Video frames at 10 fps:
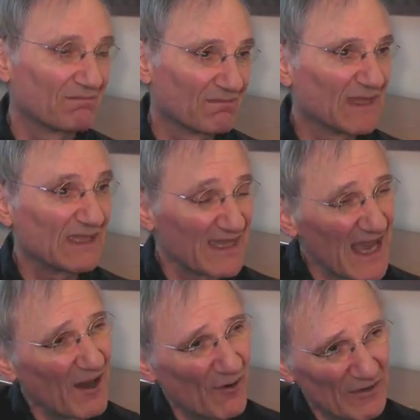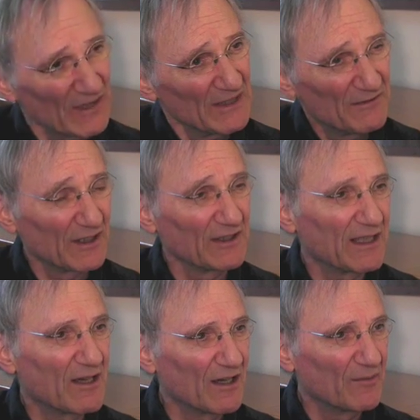It's now a fairly
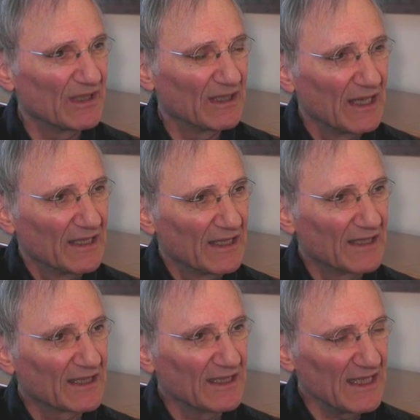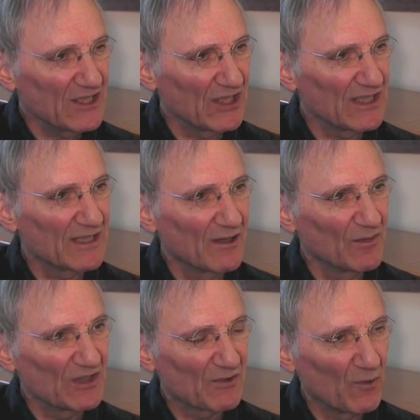common uh, condition. It's
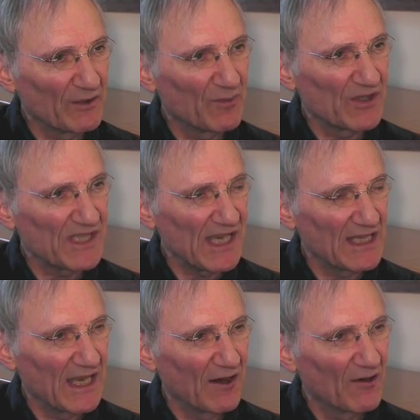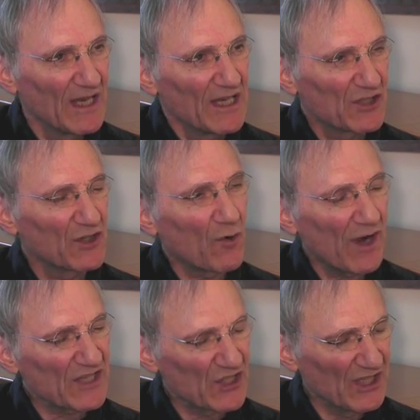almost 1% now. So the
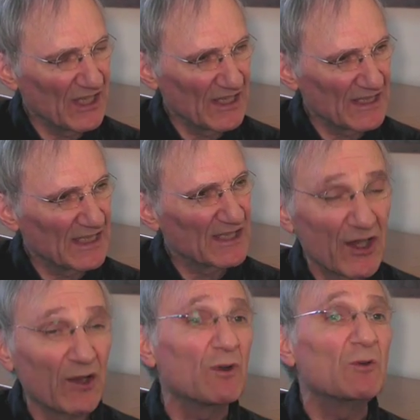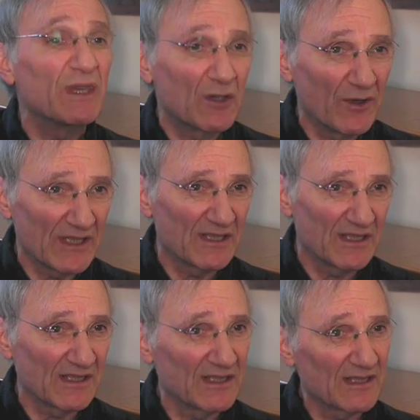question is, and will be
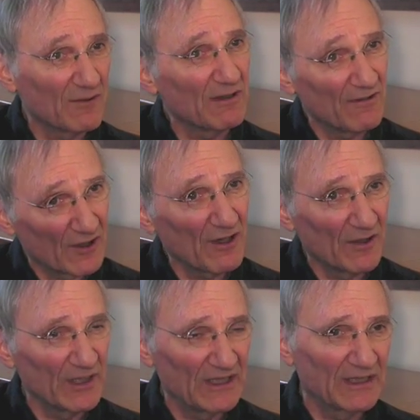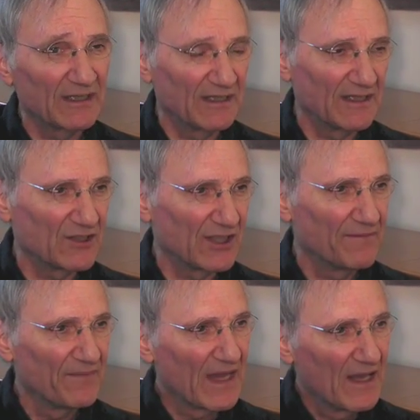coincidences when you have a common condition.
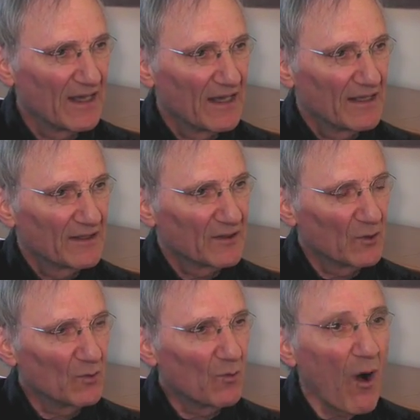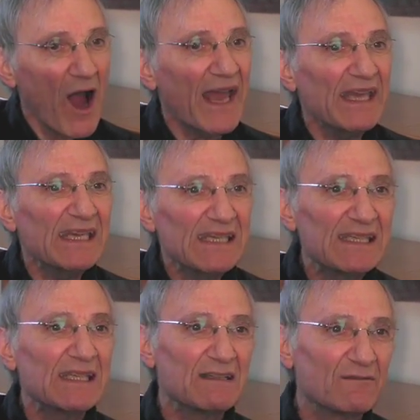Why is
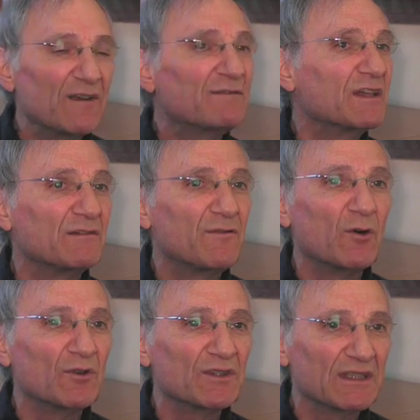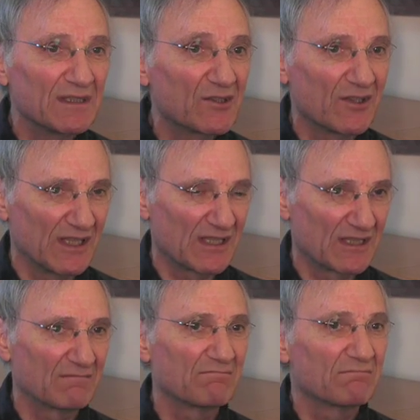it 15 fold increased
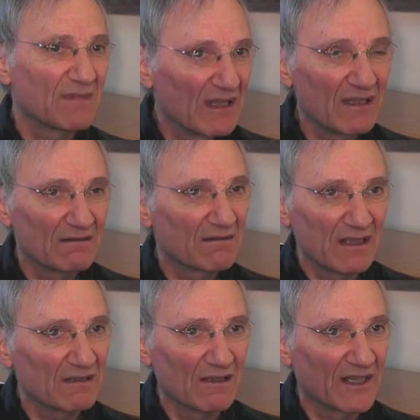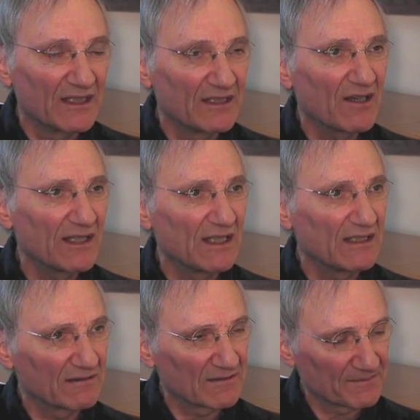in, since 1990?